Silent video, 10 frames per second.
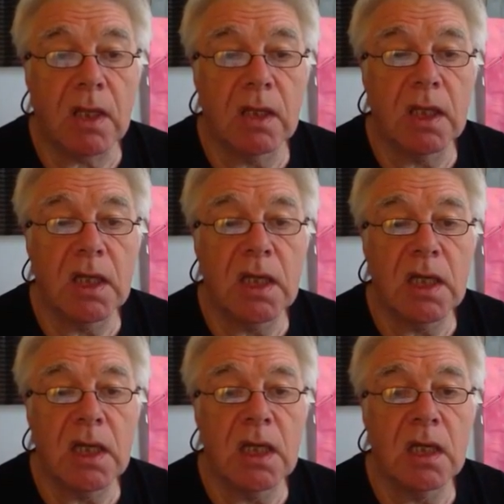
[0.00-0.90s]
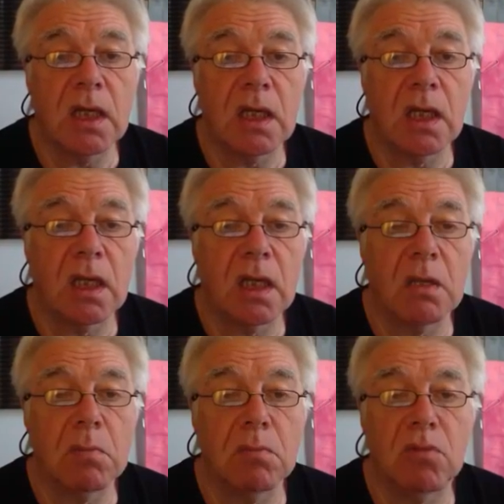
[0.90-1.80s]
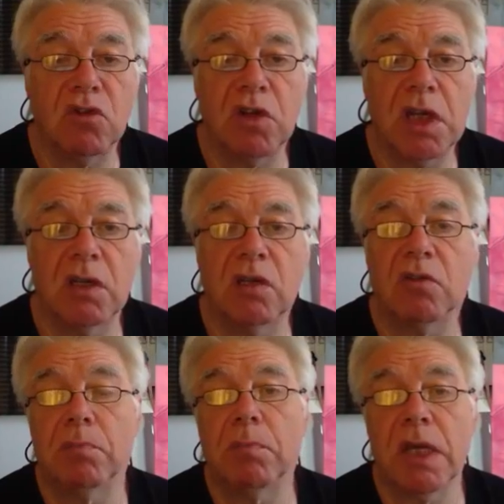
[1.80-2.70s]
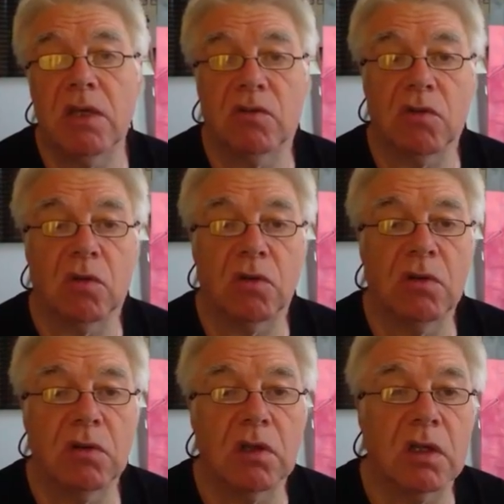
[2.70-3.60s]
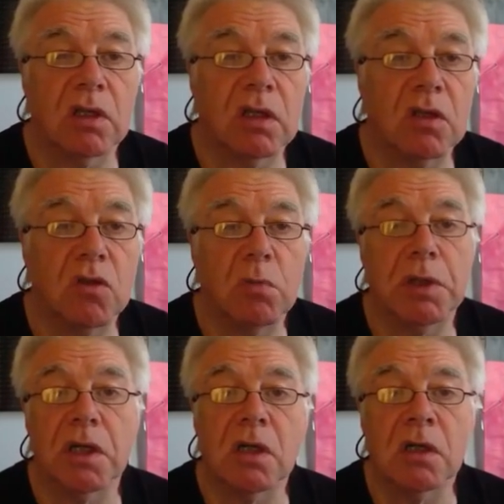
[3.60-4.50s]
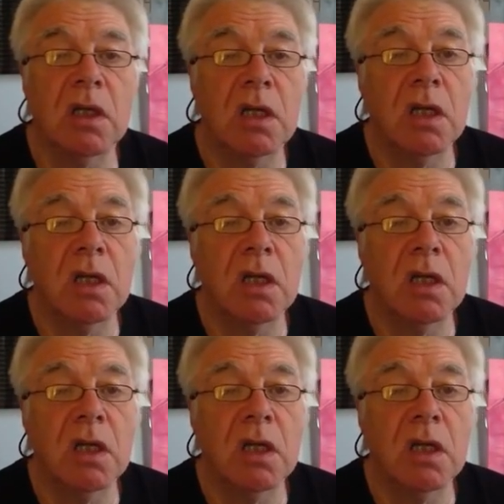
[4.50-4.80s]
The machine that it's based on, the Dominar,